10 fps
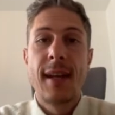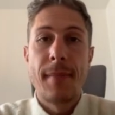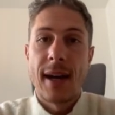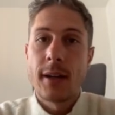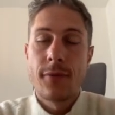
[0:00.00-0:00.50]

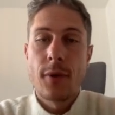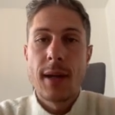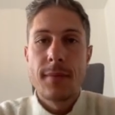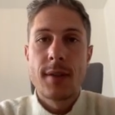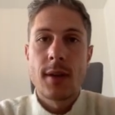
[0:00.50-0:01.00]
cinematic
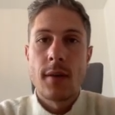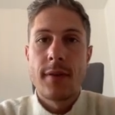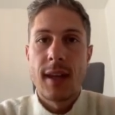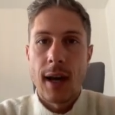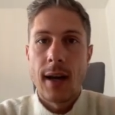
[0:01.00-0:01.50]
frames of
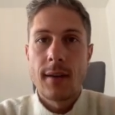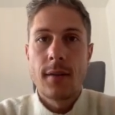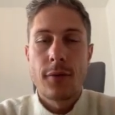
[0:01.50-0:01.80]
the ad,